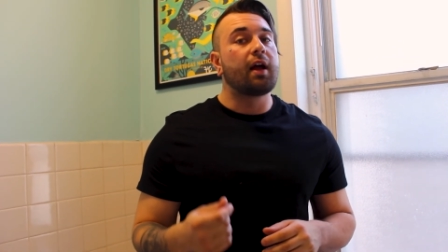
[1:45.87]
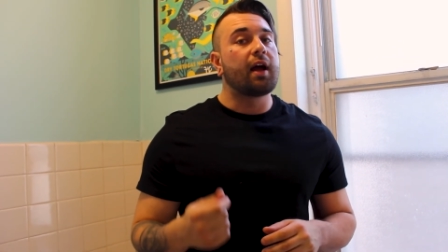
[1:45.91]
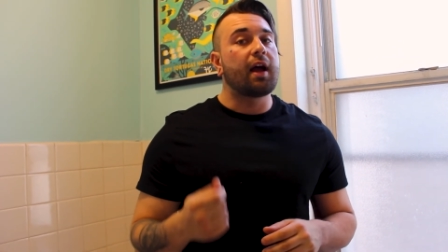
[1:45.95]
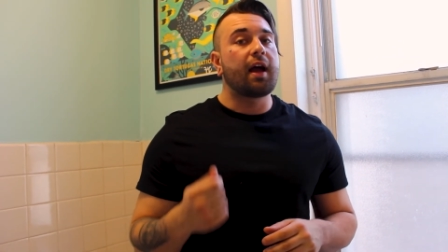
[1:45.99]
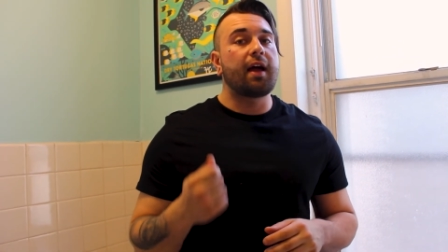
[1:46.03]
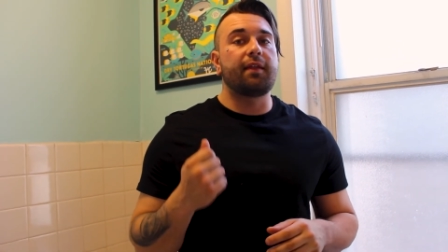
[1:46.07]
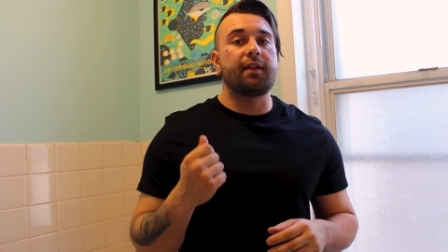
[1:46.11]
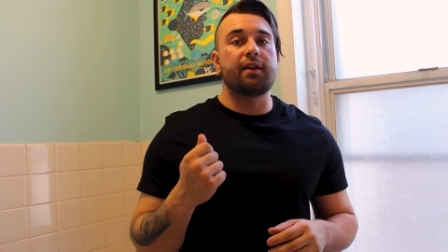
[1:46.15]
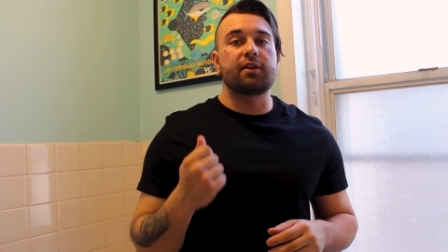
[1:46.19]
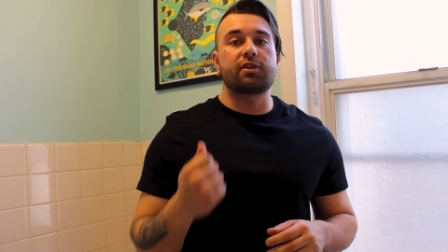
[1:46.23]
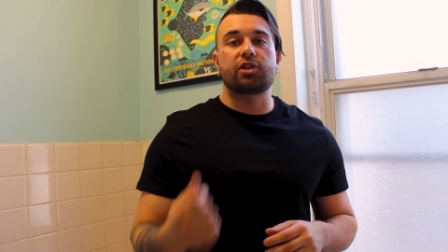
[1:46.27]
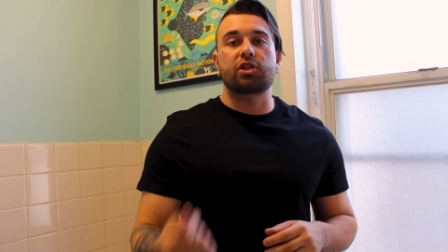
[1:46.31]

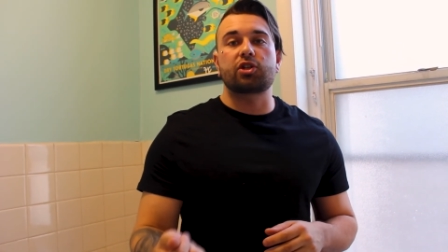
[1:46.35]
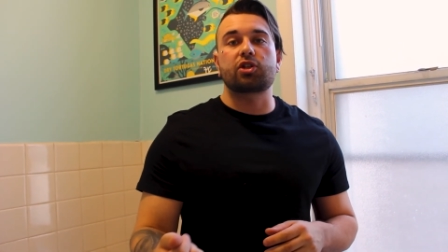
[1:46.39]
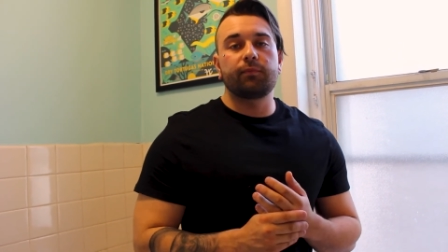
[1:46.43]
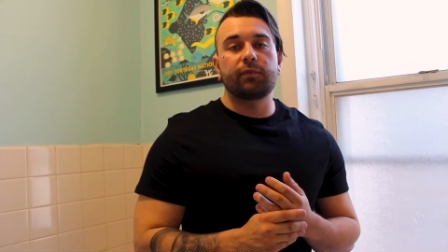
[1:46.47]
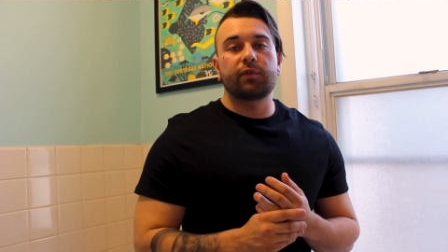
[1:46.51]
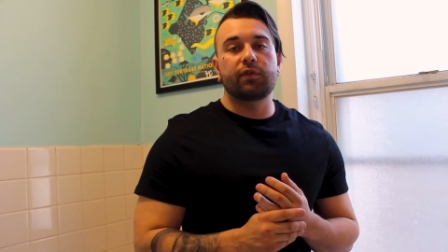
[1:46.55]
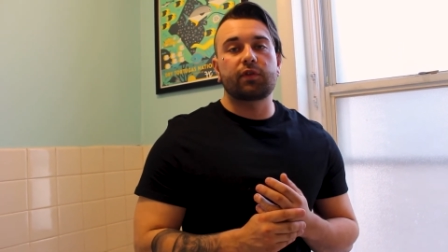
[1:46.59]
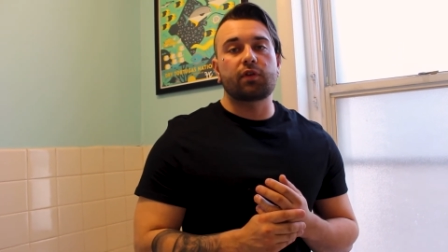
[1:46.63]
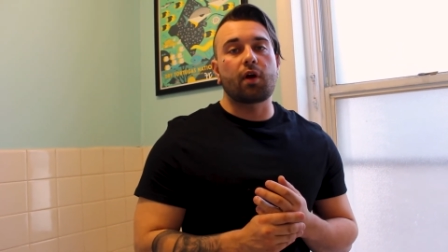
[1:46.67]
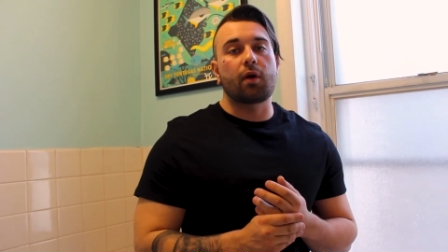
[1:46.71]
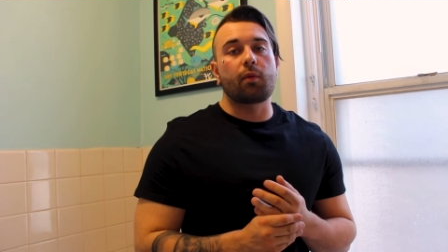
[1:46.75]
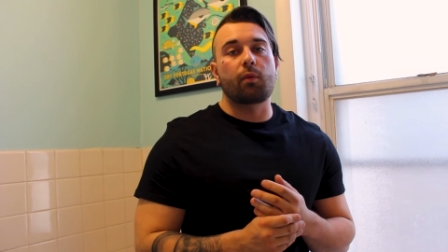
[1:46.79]
and then
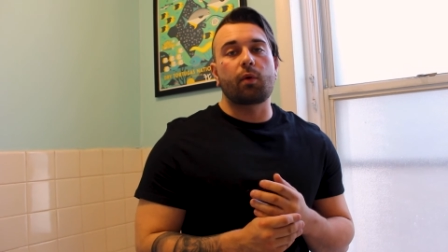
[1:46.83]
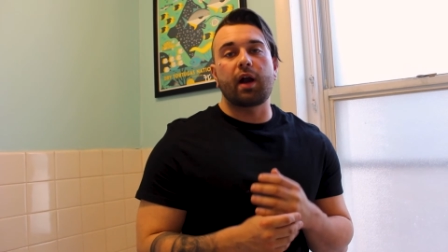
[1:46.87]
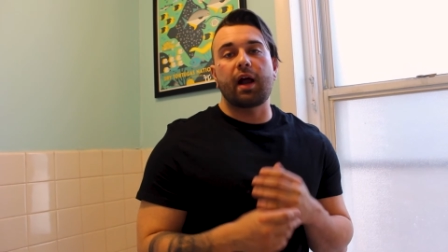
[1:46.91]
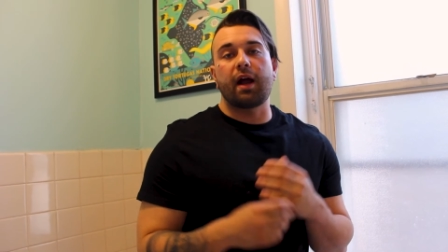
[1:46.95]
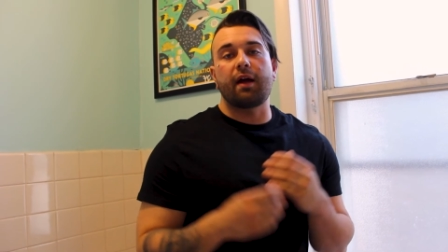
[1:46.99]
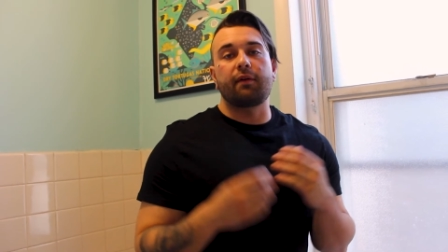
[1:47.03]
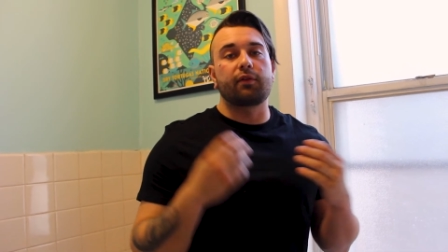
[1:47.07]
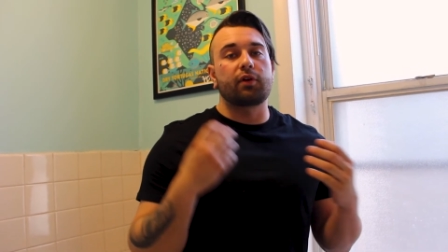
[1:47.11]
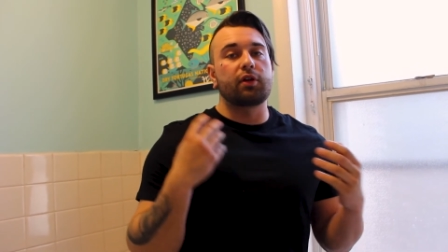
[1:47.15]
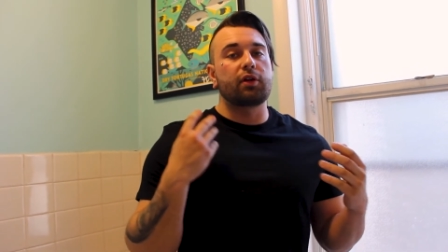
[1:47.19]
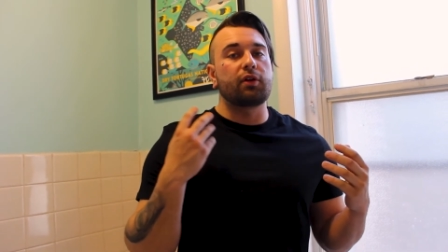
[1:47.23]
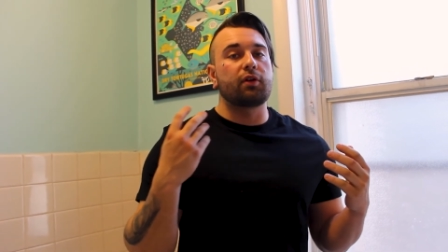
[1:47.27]
start
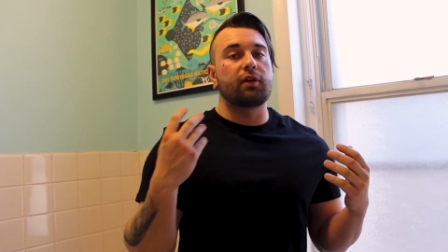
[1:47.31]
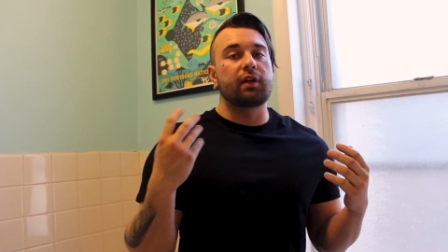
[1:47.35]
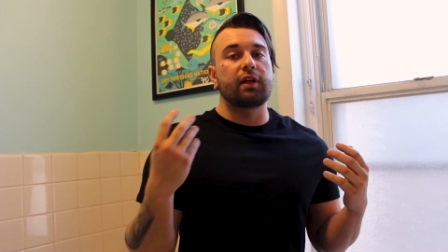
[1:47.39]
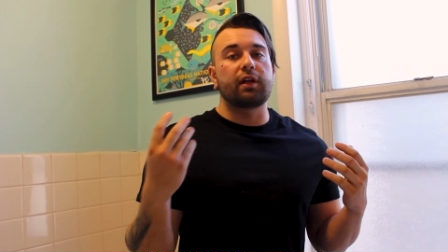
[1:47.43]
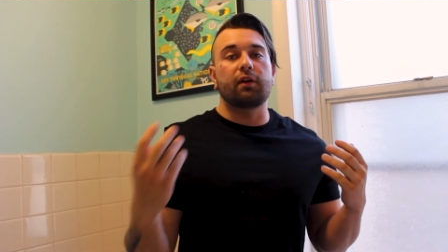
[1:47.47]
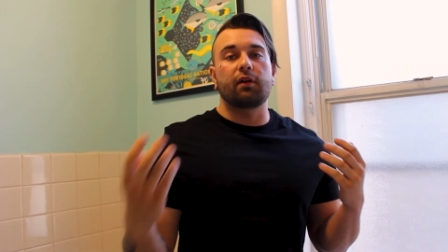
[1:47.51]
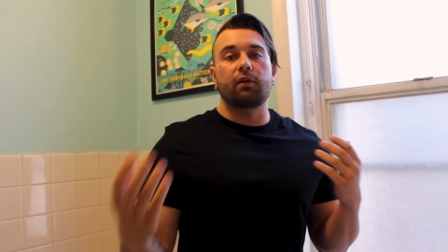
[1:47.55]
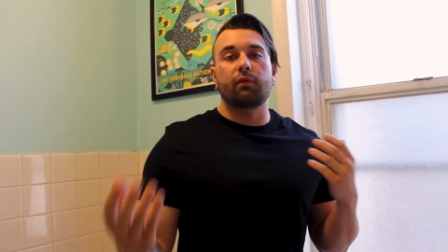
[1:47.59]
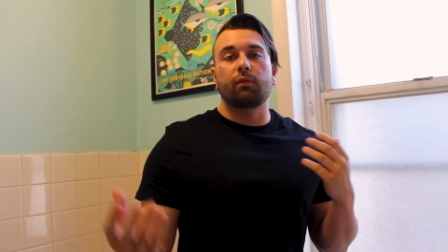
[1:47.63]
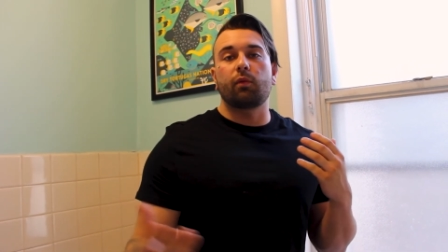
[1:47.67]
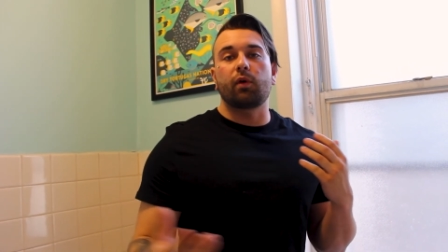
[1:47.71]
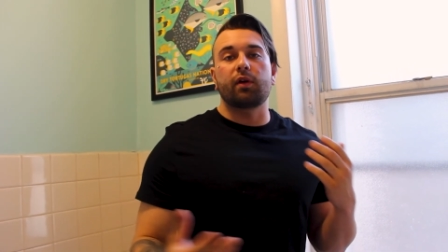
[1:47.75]
wherever your
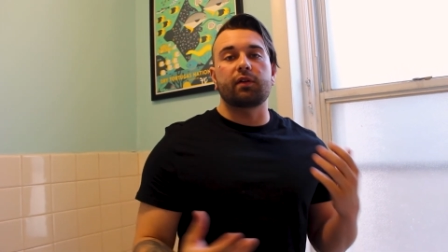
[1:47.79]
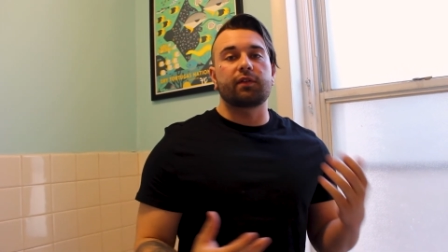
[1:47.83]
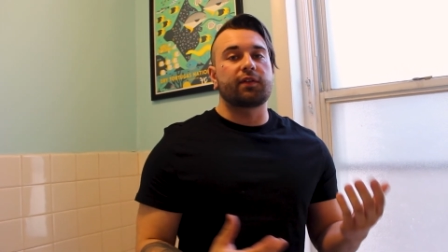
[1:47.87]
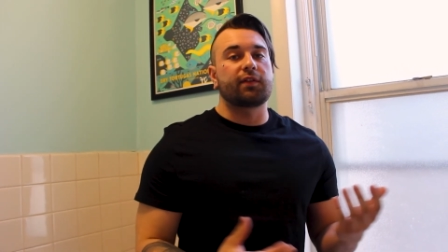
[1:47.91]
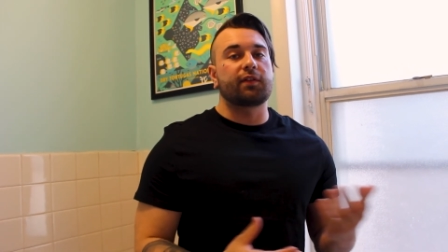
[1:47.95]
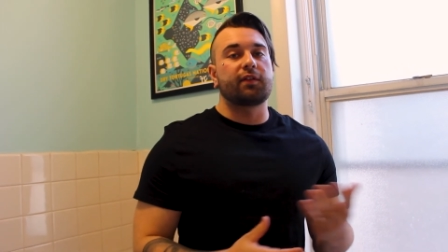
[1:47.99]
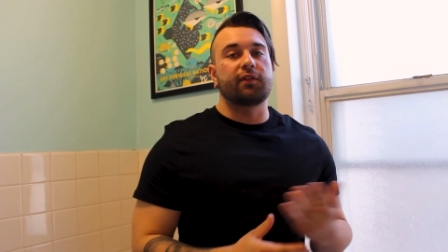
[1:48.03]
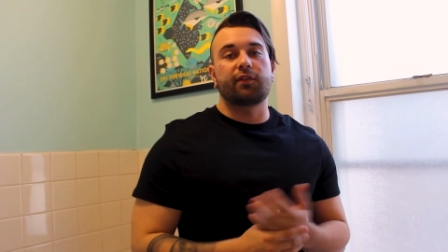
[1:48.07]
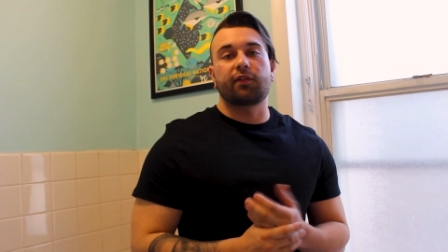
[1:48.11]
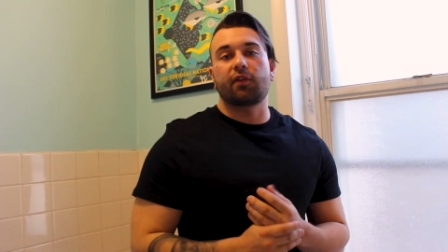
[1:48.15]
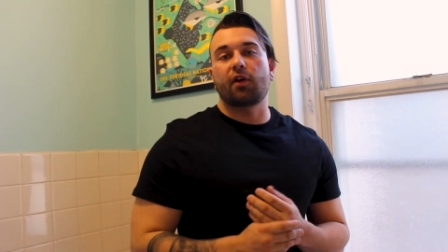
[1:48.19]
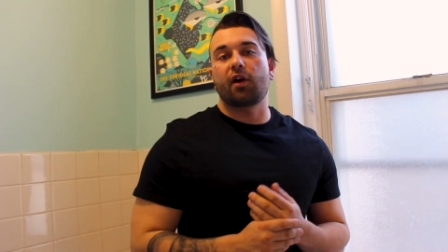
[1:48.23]
ear wants
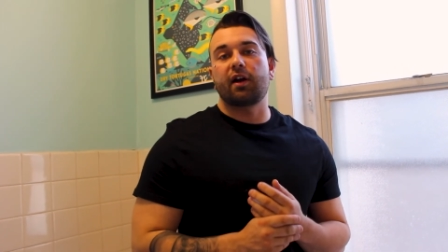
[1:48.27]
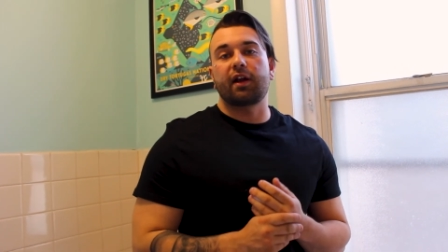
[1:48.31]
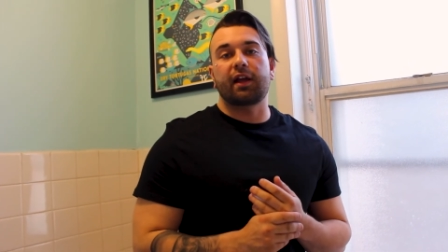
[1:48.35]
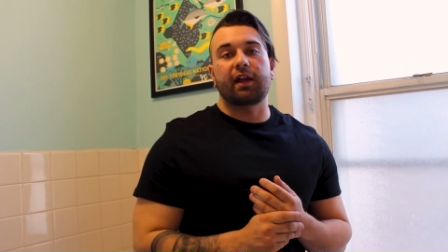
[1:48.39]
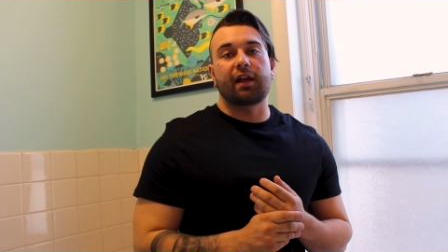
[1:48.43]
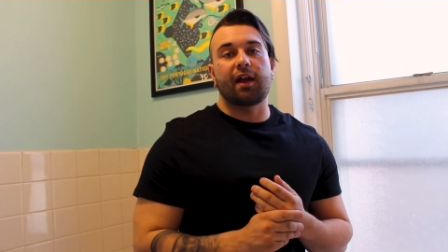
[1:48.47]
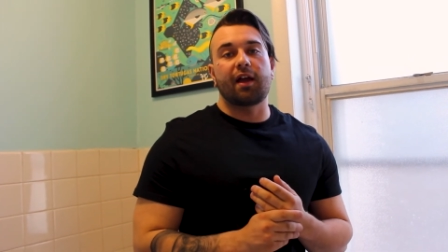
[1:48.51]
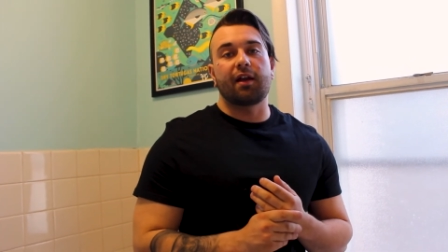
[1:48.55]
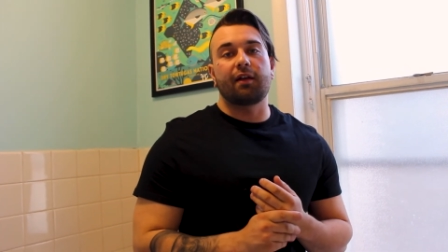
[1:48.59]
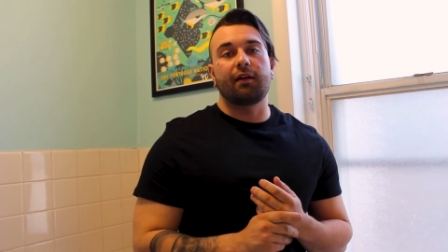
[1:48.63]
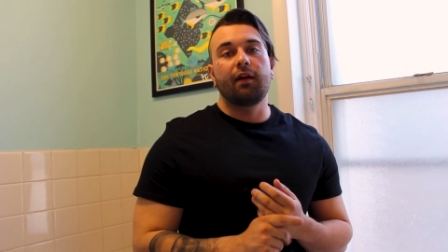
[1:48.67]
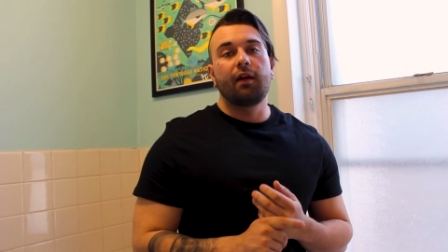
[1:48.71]
to start
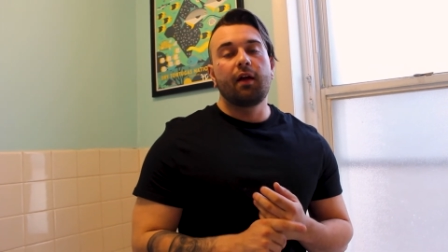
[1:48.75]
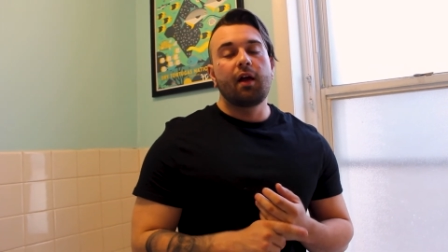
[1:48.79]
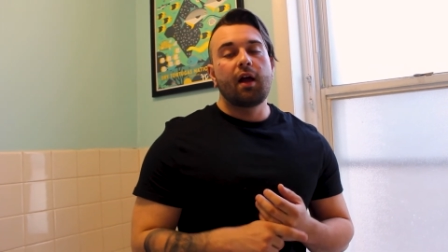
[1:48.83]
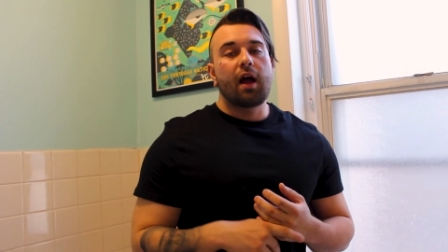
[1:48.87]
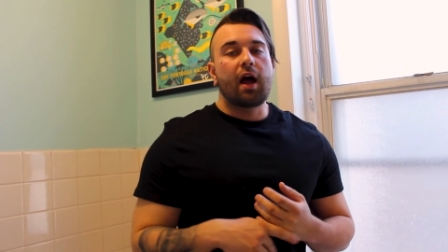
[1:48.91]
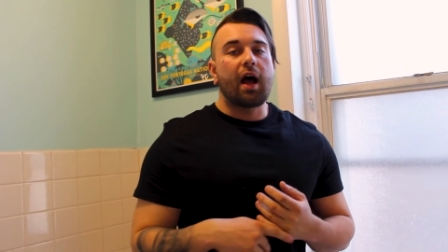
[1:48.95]
again.